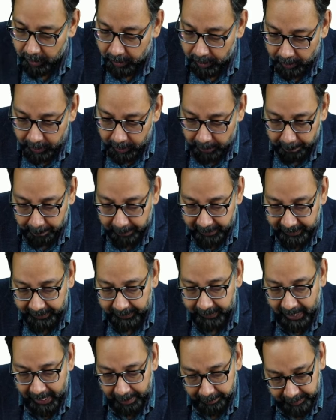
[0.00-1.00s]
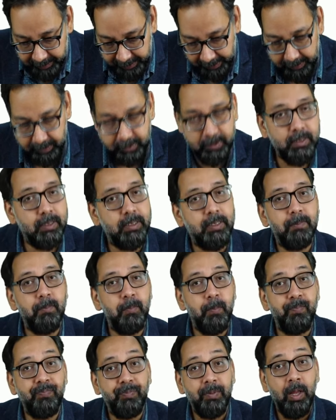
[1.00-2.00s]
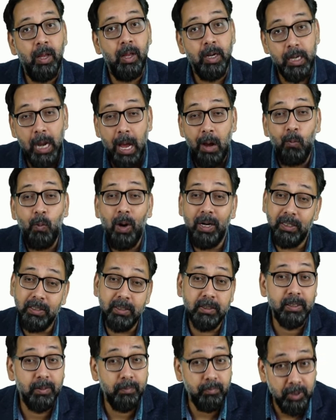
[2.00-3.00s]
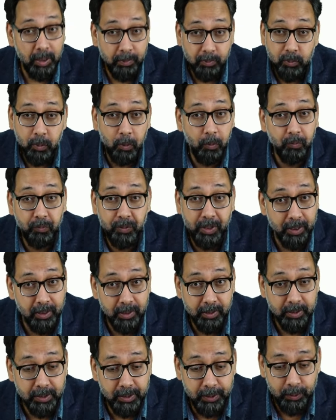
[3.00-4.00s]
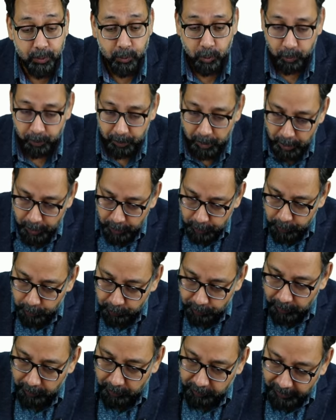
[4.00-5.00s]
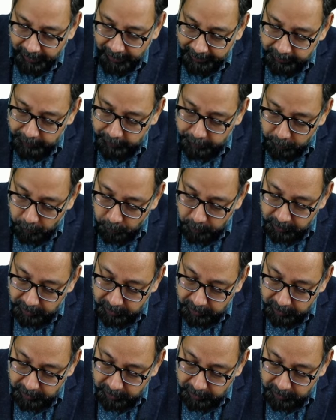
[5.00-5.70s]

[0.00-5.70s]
complete absence. Now what are the symptoms of Turner syndrome? You will find short